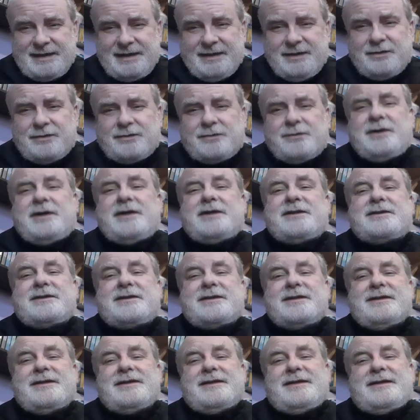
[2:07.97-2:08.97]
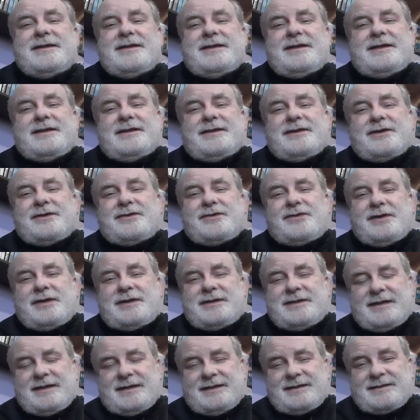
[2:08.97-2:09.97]
In other words, the
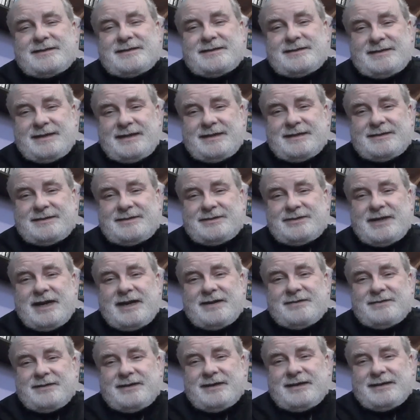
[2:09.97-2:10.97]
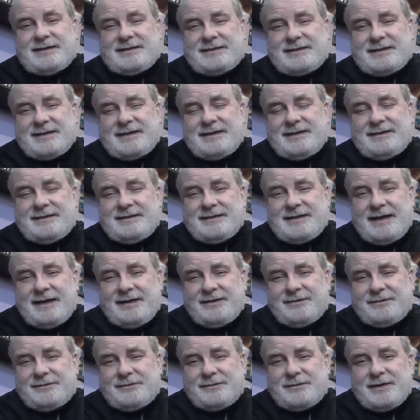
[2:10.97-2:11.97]
critics did generally see
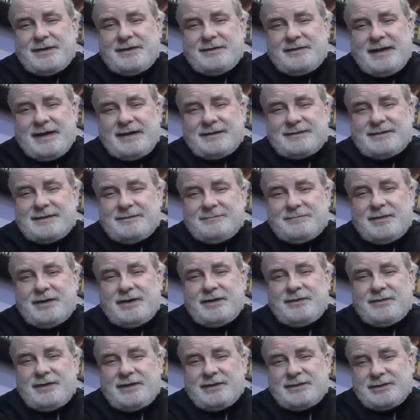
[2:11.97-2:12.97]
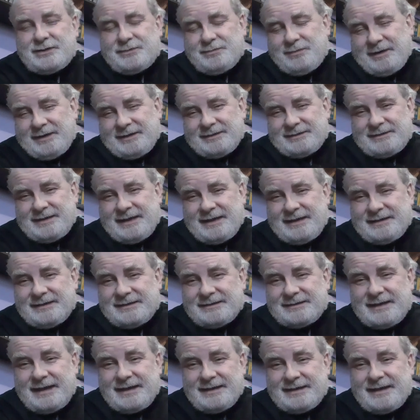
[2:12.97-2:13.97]
now, I think more in retrospect,
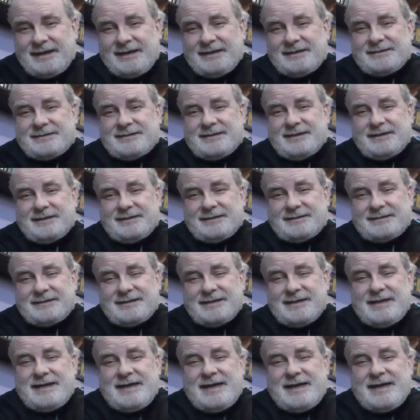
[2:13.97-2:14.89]
they liked it.